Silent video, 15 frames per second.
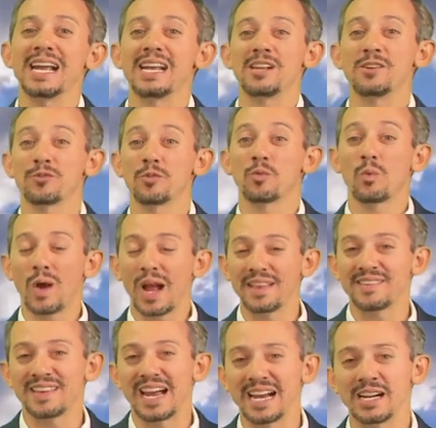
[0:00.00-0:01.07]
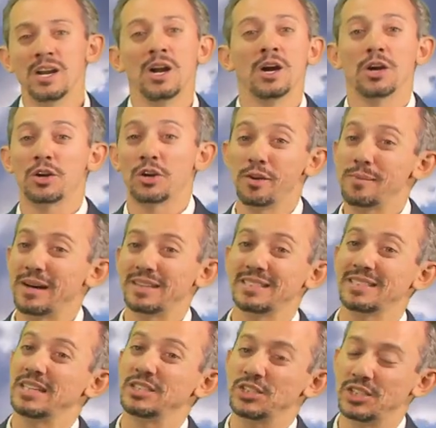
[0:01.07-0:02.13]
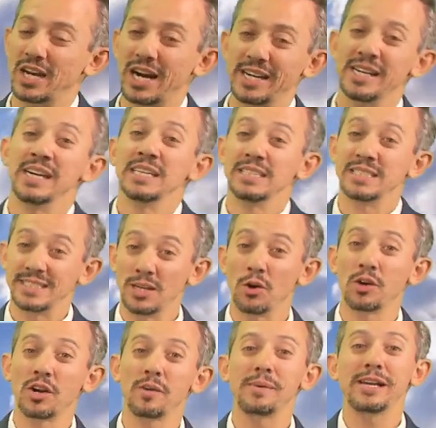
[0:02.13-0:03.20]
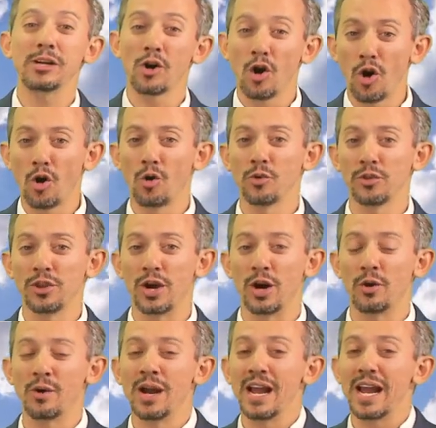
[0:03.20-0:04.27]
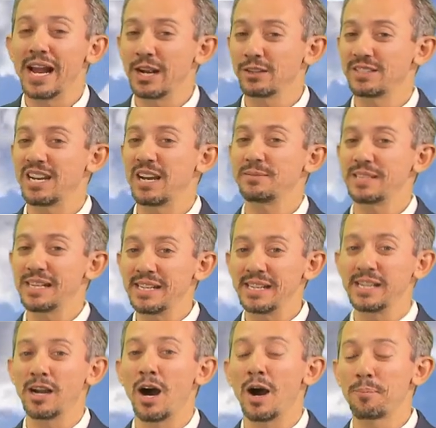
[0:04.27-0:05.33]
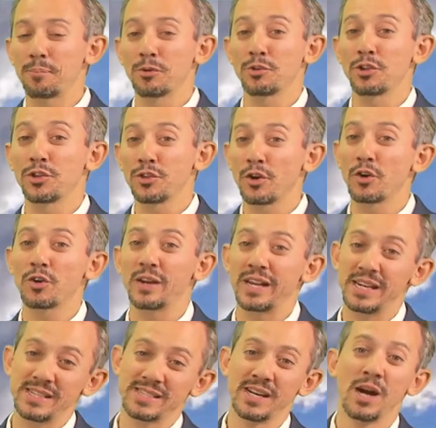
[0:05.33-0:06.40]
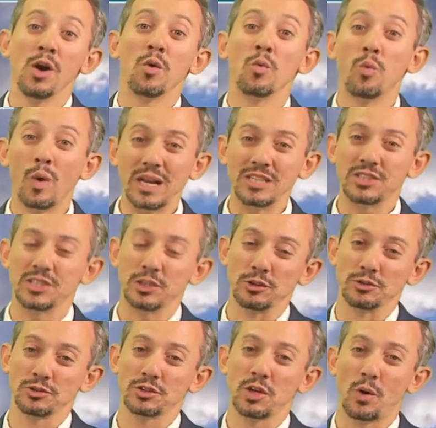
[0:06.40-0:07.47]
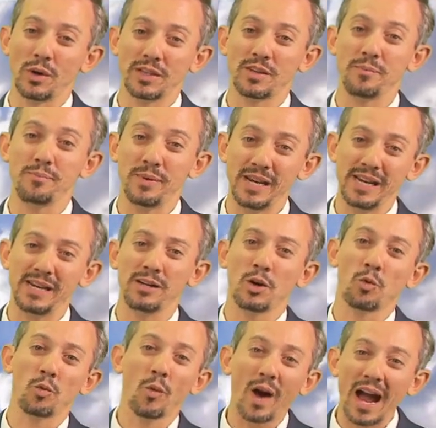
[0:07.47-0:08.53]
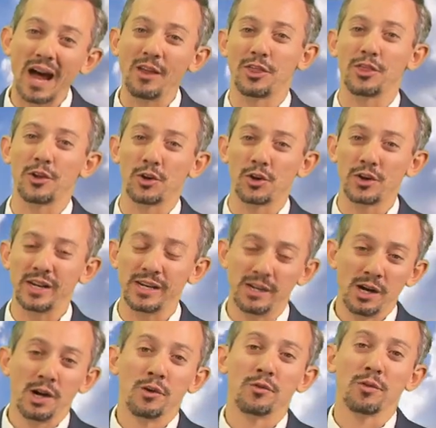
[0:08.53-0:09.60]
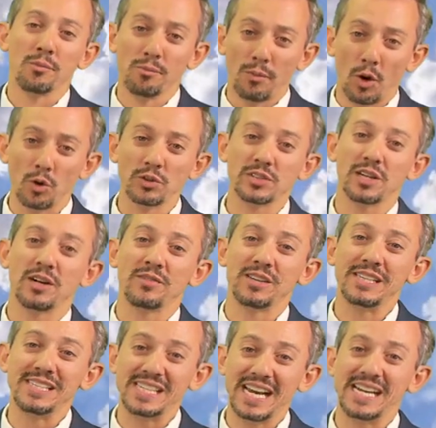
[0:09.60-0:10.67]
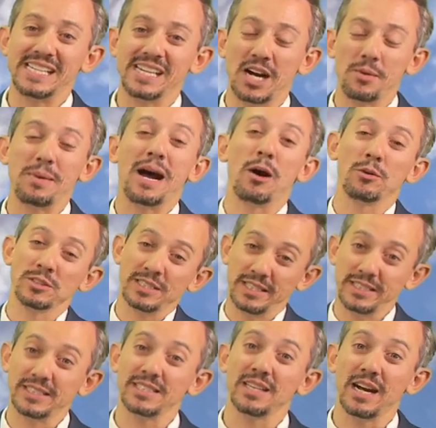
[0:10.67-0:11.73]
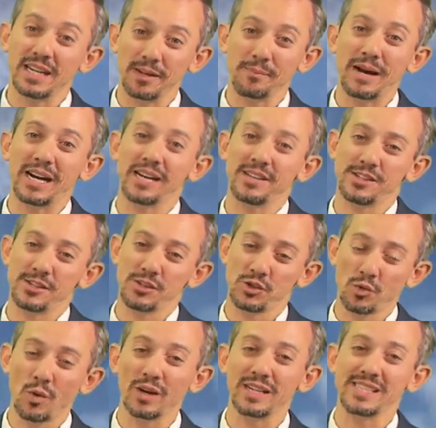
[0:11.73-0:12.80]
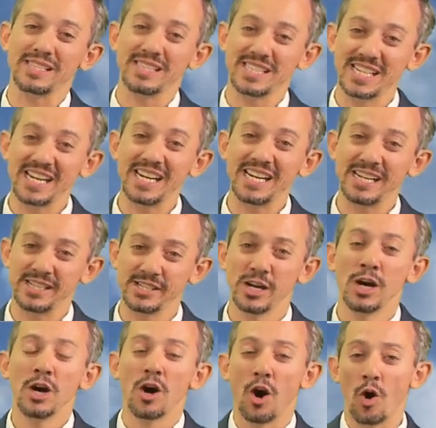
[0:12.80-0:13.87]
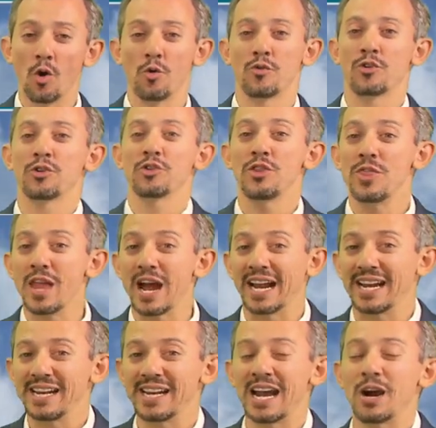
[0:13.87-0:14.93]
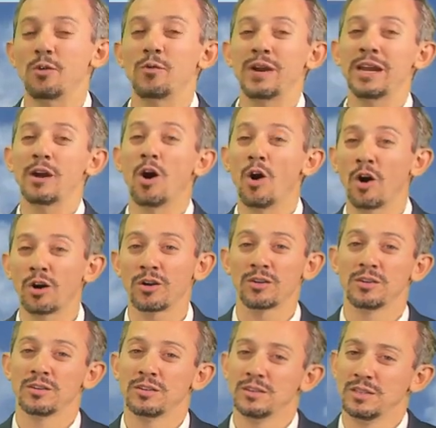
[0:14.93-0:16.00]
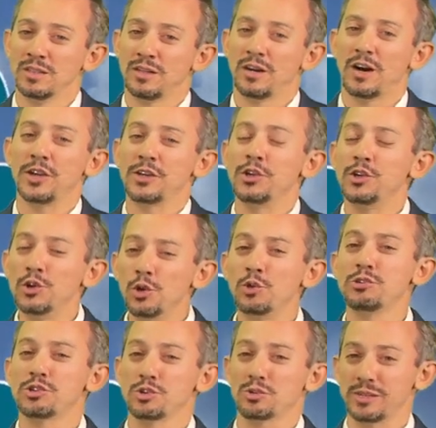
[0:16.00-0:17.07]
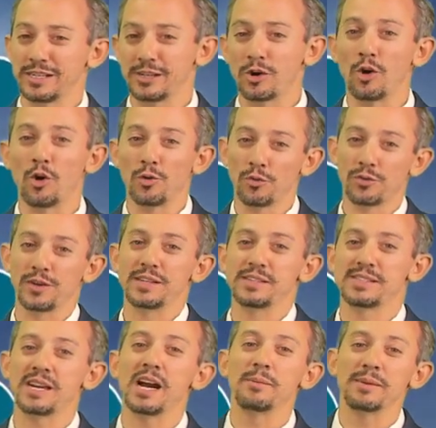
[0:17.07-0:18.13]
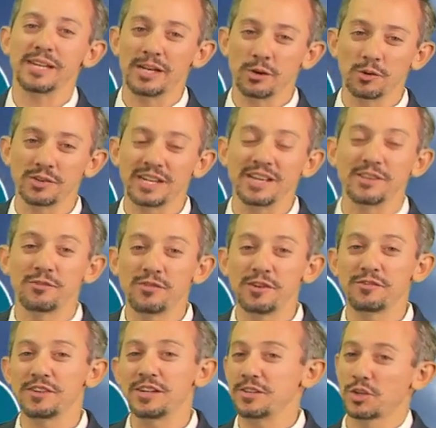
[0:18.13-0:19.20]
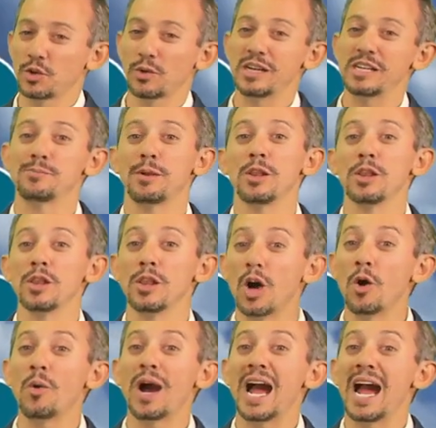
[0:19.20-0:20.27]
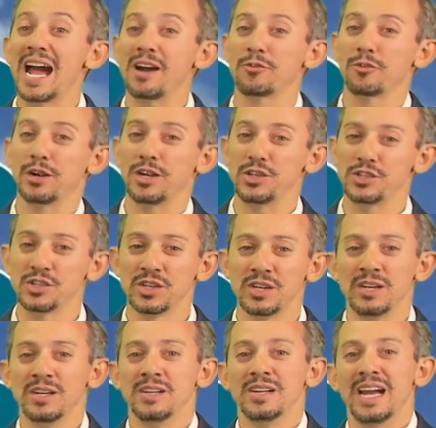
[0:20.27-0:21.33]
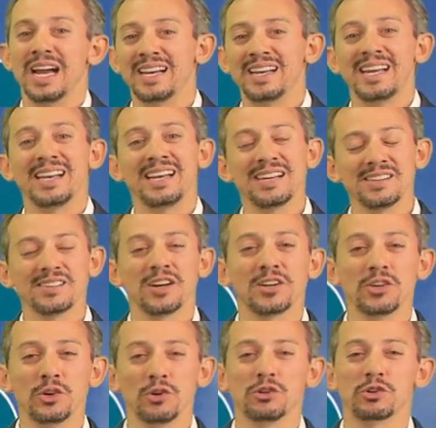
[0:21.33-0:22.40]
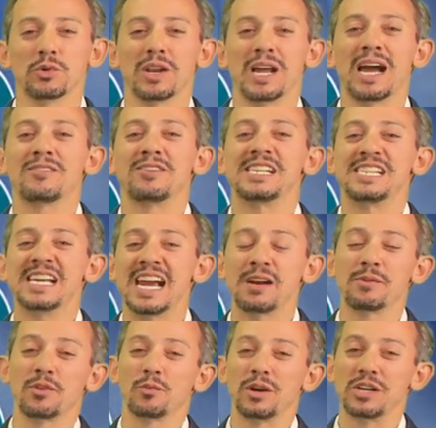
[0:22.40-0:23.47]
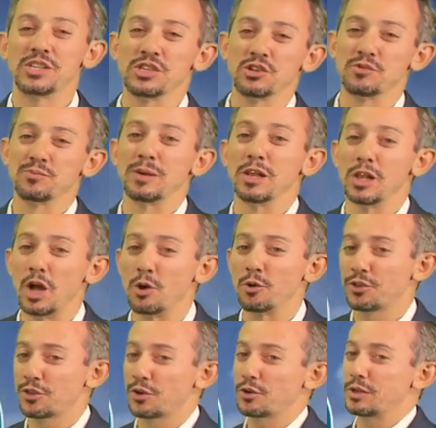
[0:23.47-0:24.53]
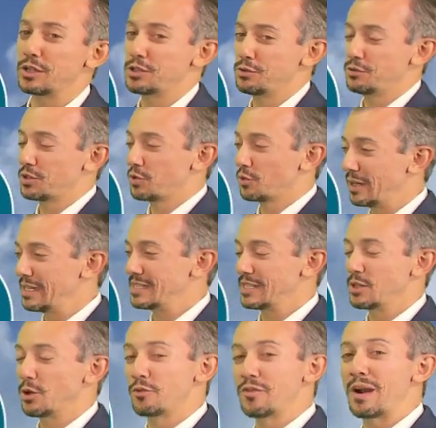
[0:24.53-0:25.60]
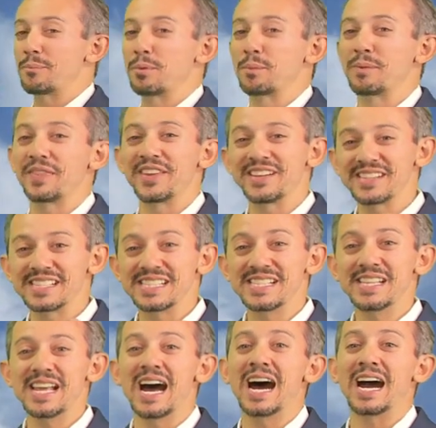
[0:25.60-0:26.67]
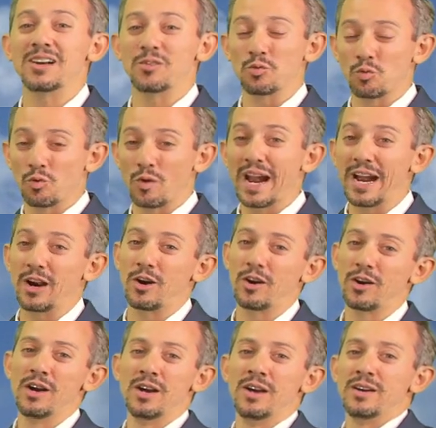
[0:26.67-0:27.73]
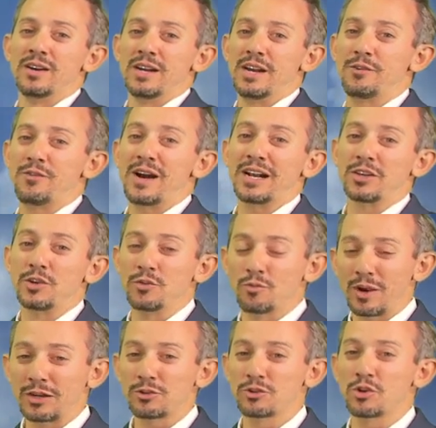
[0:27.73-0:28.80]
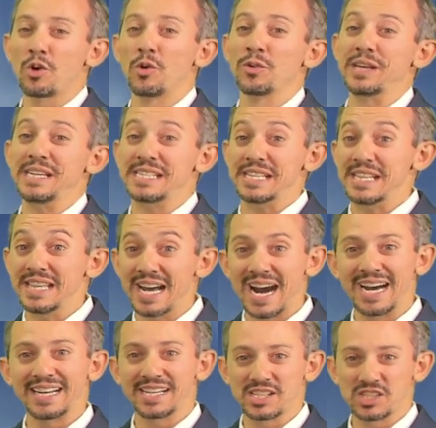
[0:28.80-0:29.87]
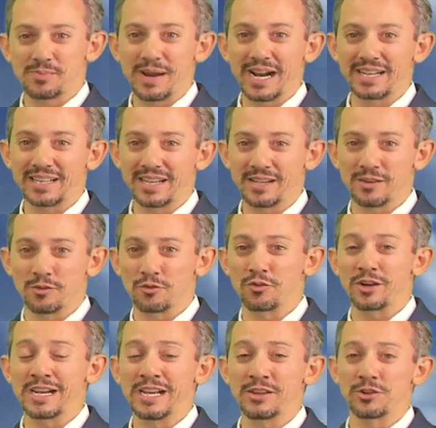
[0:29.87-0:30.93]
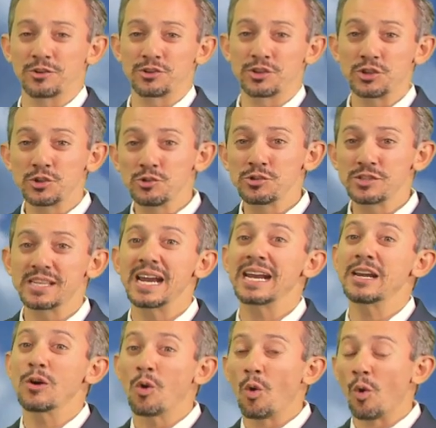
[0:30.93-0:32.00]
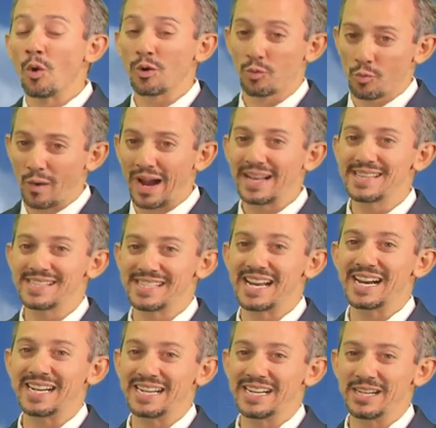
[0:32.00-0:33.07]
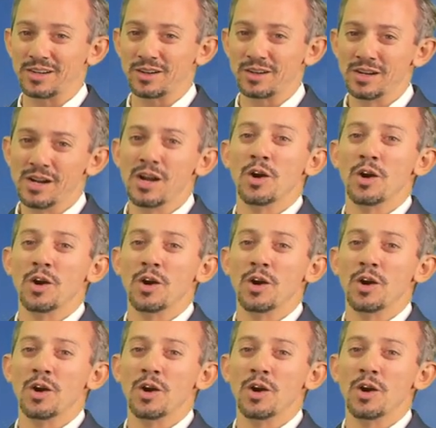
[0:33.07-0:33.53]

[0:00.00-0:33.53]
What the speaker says: And then for Wednesday, a good amount of sunshine. Still going to be cold, though. Air temps in the upper 30s. Wind chills going to be around 30 for most of the daytime hours, and then sliding back into the 20s and teens overnight. Now, we are unusually cold for this time of the year, 10 to 15 degrees below average. And it is unusual to have a day with wind chills below 32 degrees in November, but this is not rare. In fact, record cold is not expected for either Tuesday or Wednesday here.